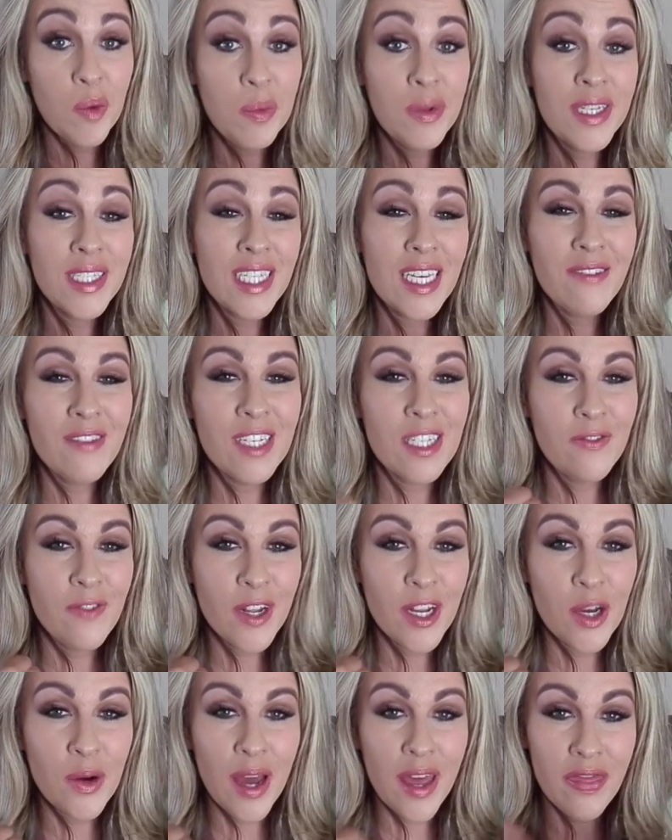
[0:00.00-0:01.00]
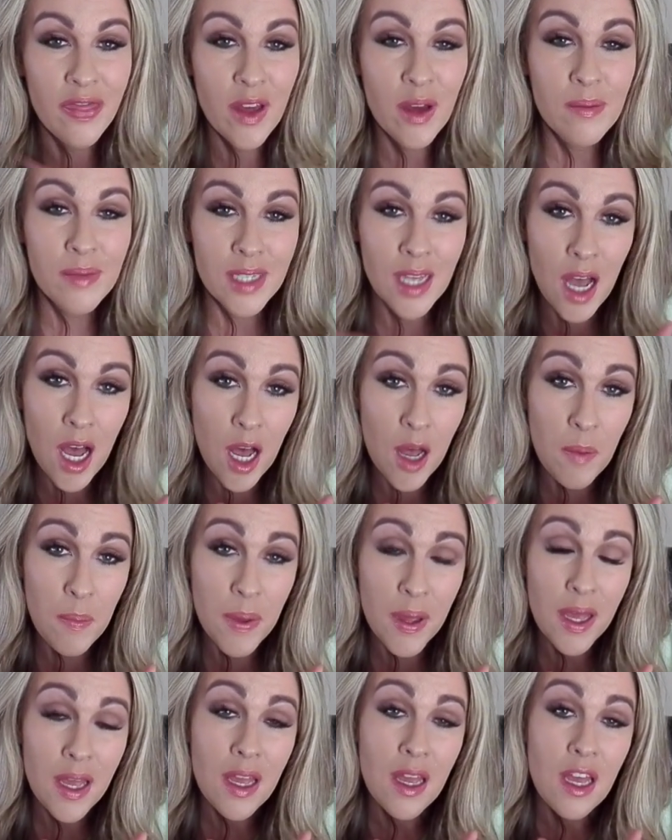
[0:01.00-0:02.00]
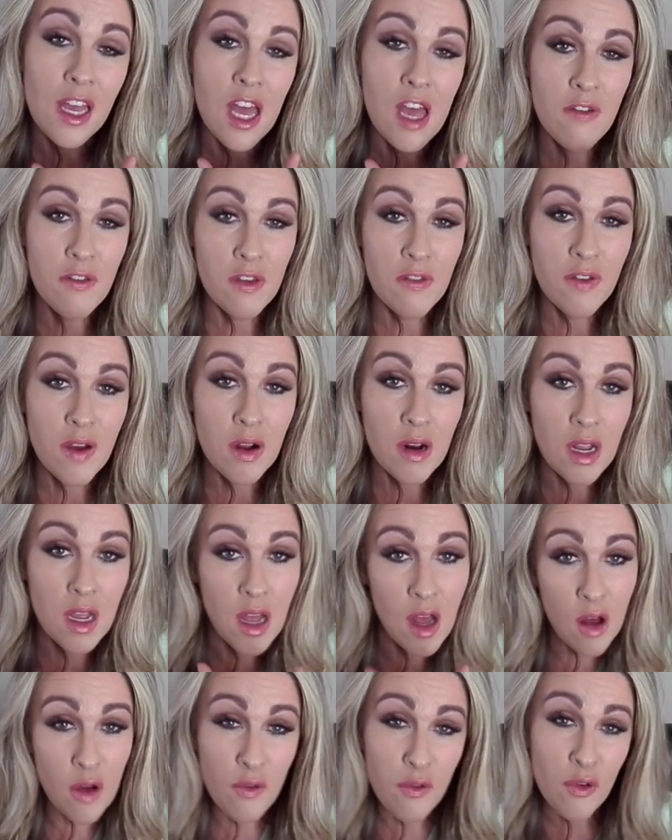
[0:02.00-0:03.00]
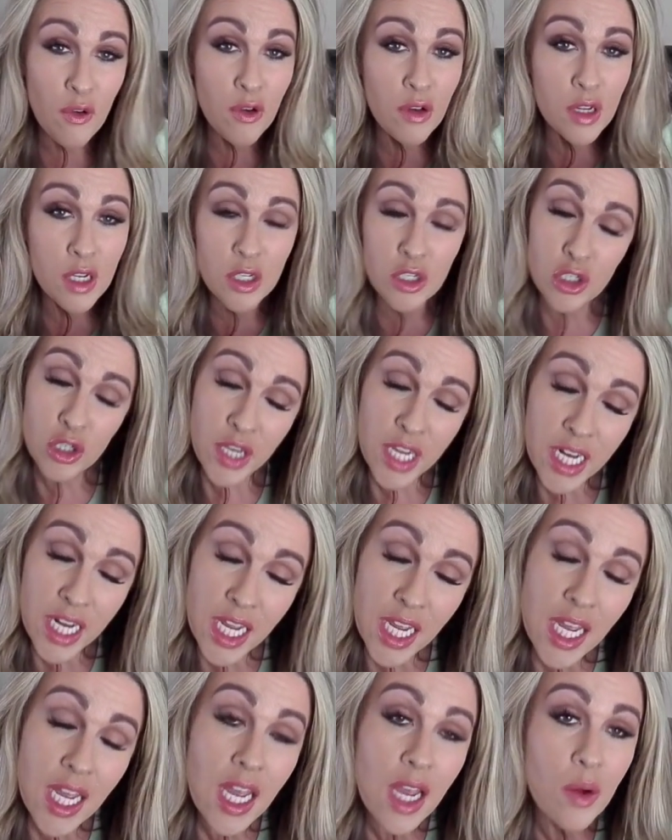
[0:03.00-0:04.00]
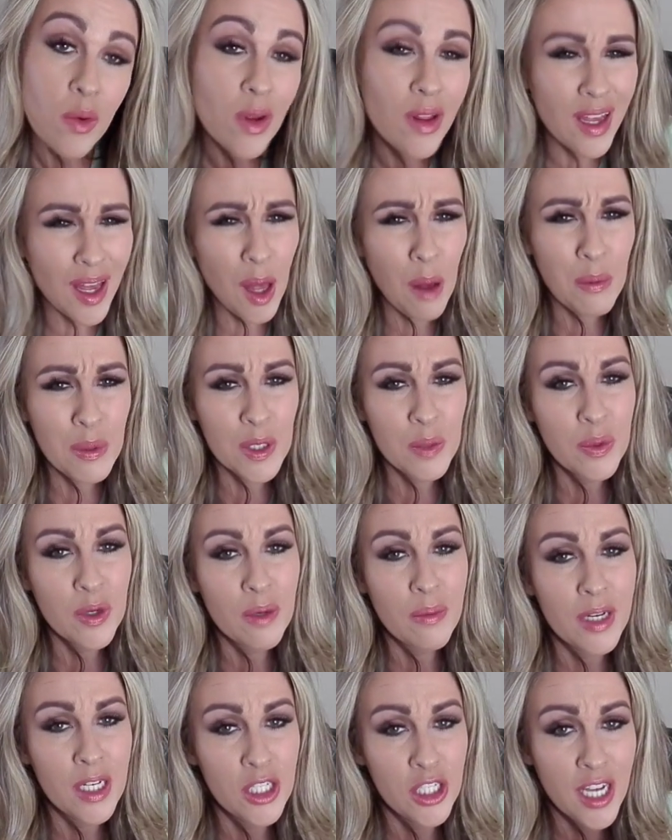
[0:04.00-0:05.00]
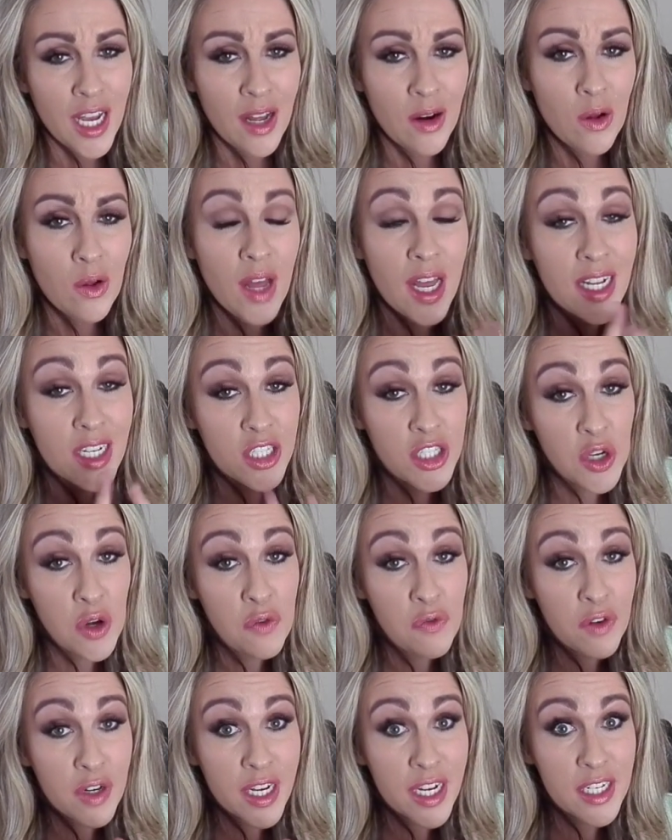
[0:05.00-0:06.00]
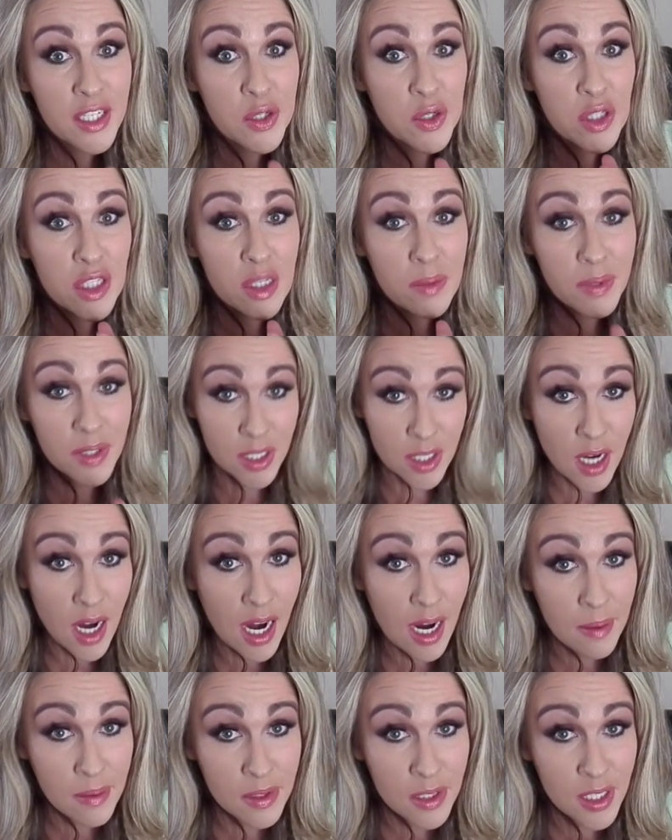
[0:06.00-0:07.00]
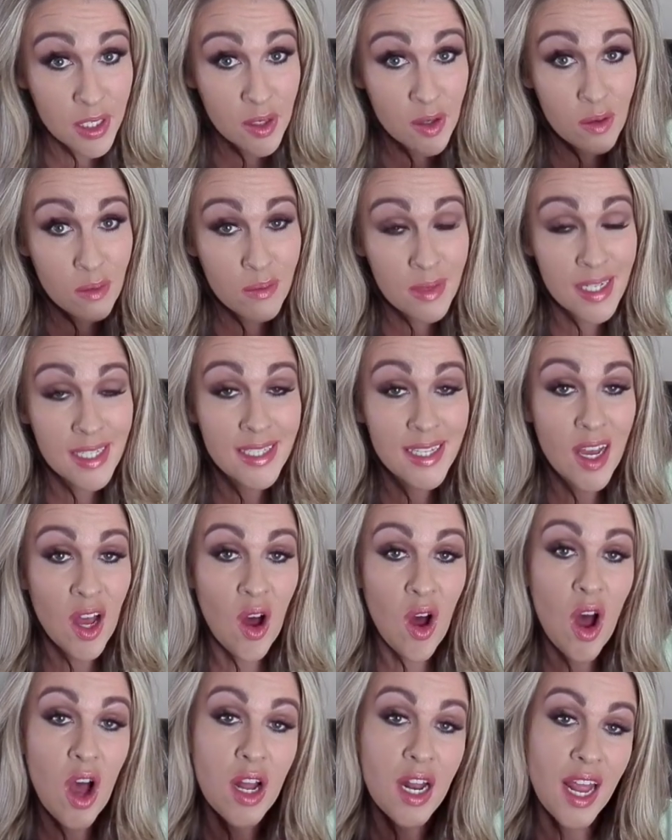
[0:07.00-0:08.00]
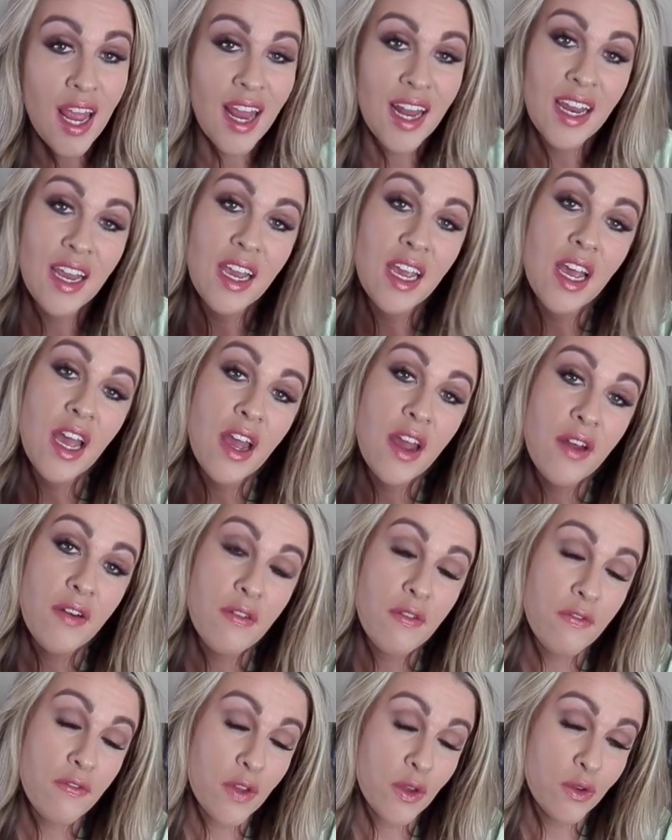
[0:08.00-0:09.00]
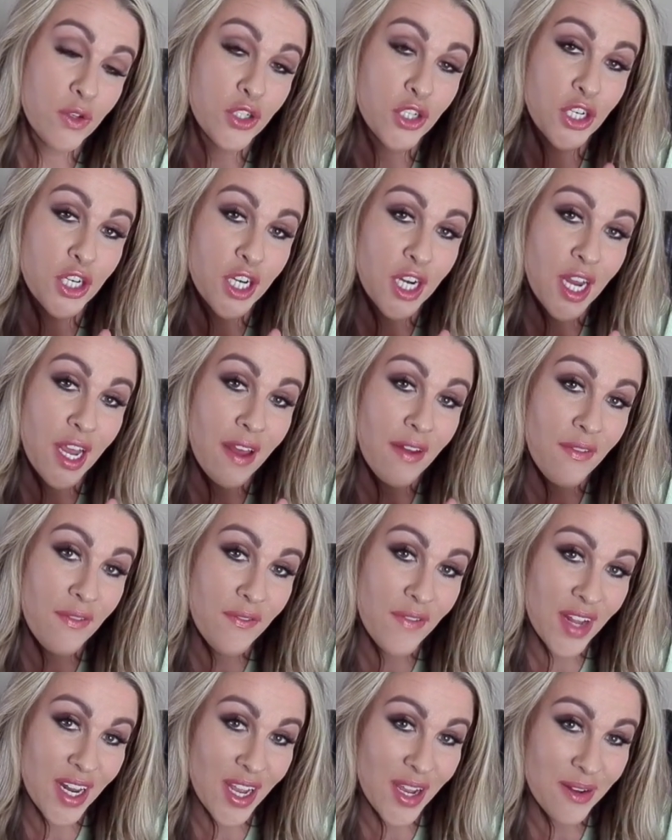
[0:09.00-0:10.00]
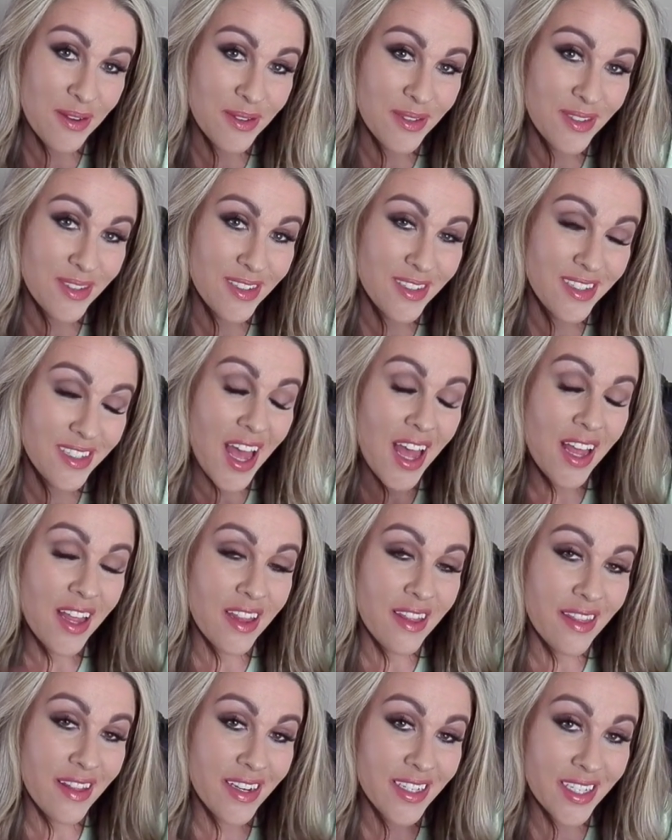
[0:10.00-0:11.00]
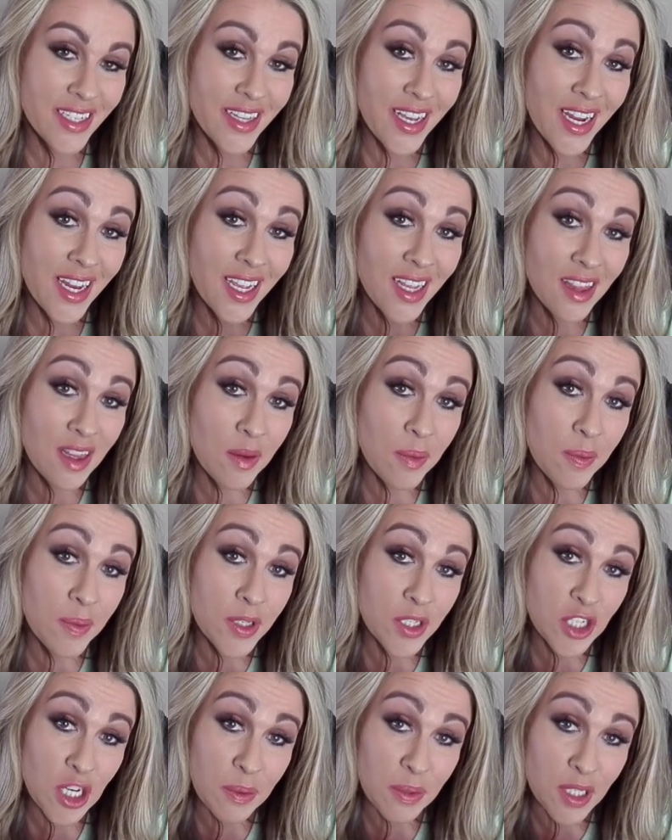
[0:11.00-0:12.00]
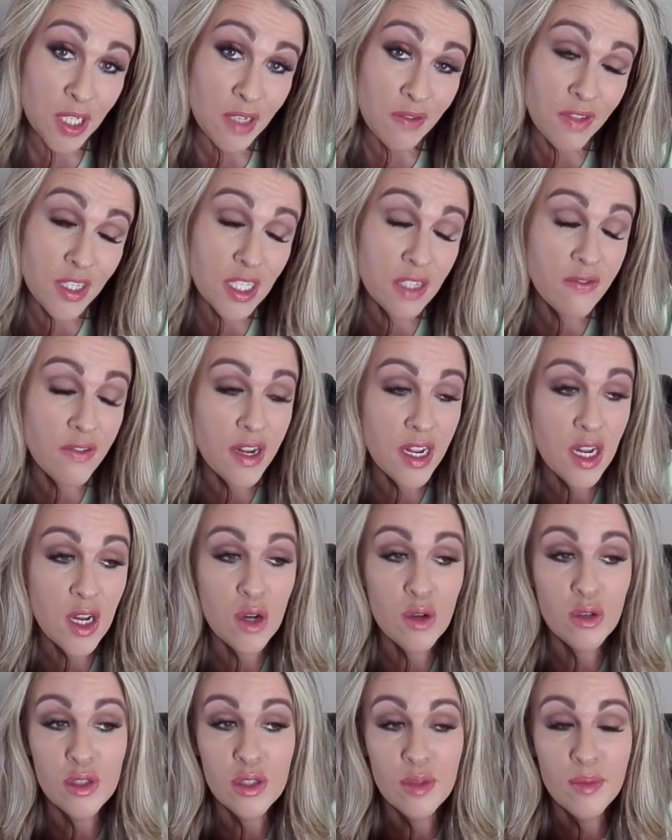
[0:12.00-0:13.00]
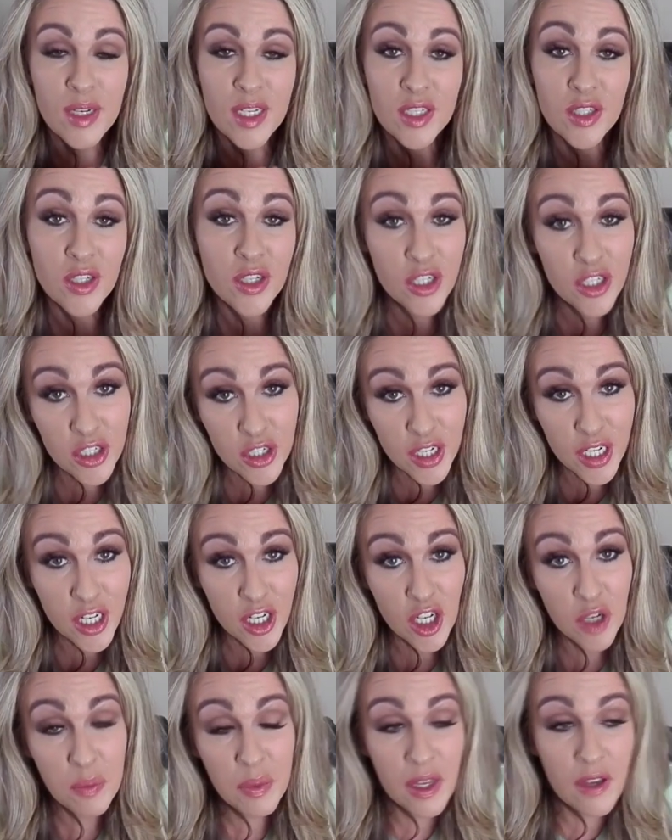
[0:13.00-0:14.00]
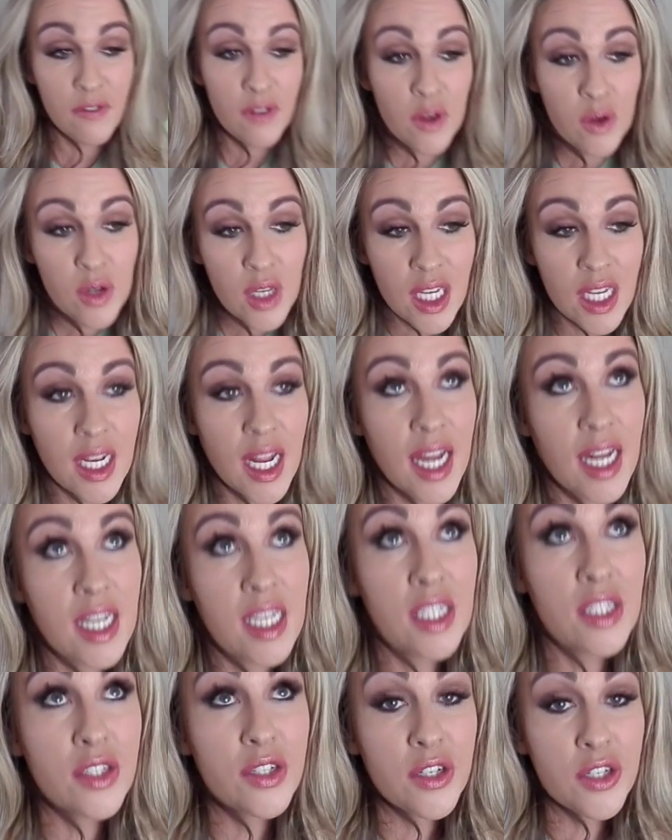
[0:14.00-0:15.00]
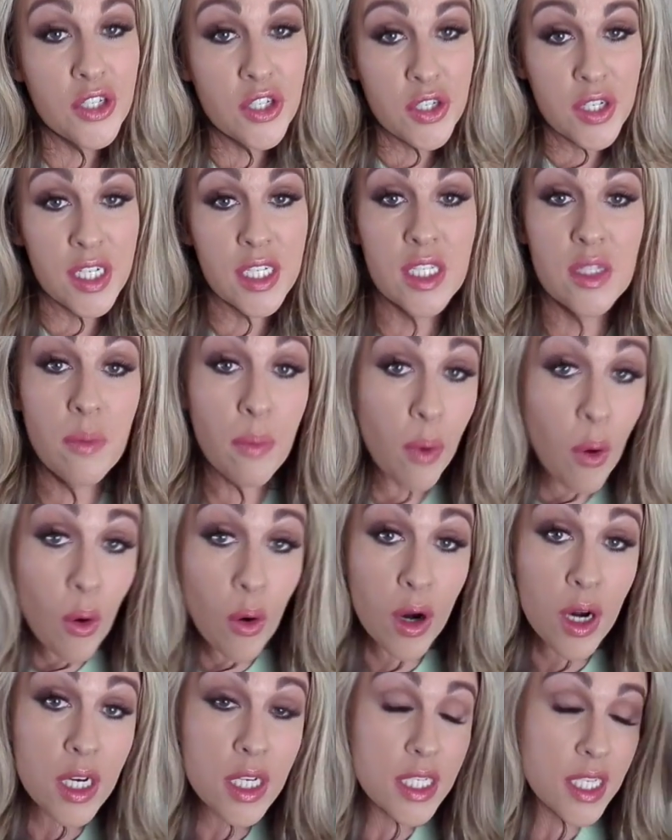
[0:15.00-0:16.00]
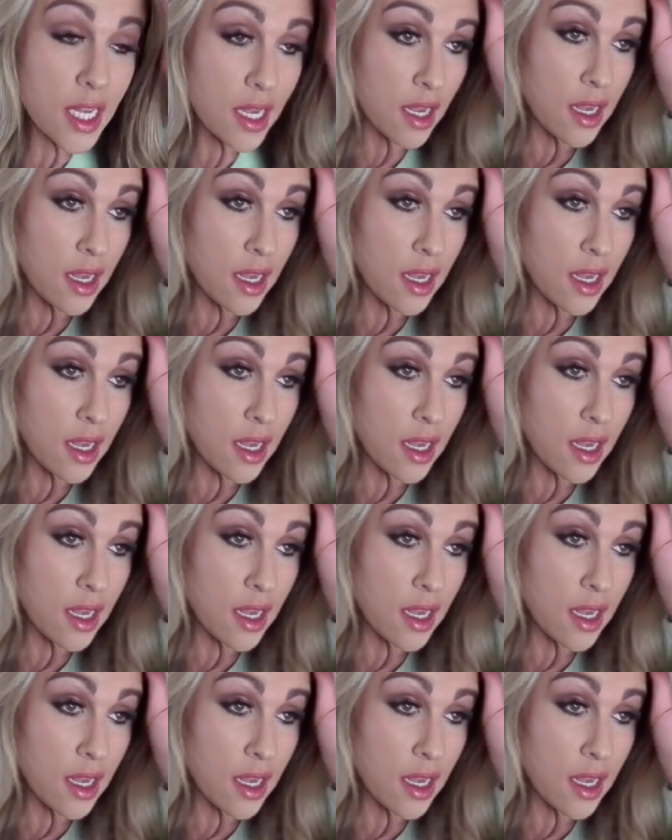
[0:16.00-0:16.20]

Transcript: Please give this video a thumbs up if you found it helpful and enjoyed it. Really helps support my channel. And don't forget to subscribe so you don't miss out on any future videos. There's a link in the description of this video to my surgery group if you need any surgery support.